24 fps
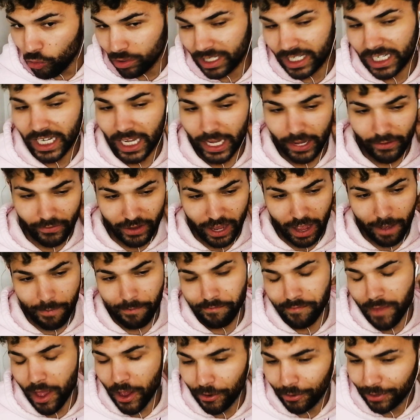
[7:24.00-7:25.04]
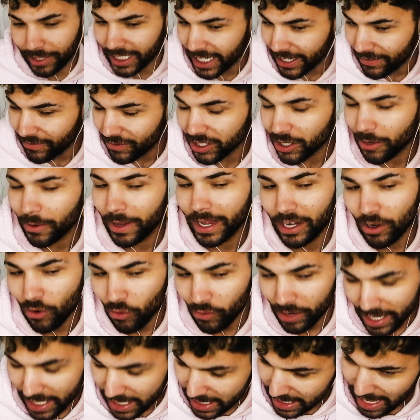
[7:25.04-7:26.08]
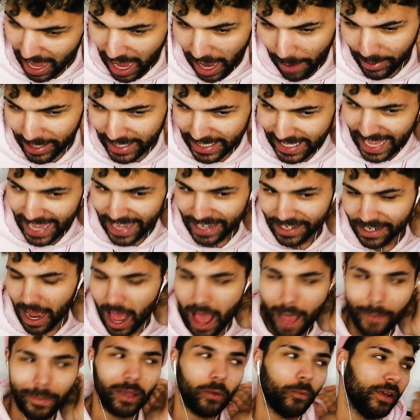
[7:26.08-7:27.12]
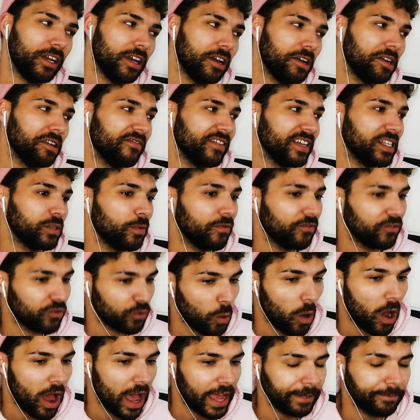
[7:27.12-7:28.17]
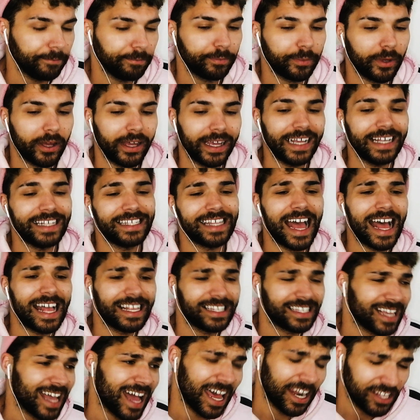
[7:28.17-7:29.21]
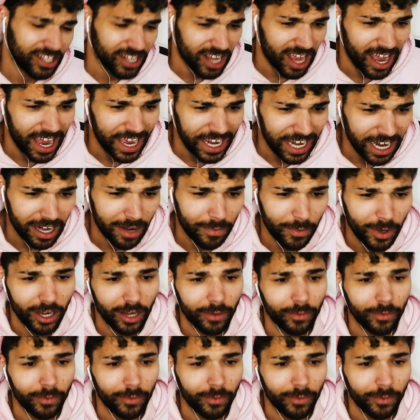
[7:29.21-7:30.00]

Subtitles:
ulterior motives going on in Simon's head? I mean, we know there is with Dwight, but his dad's kind of tired at the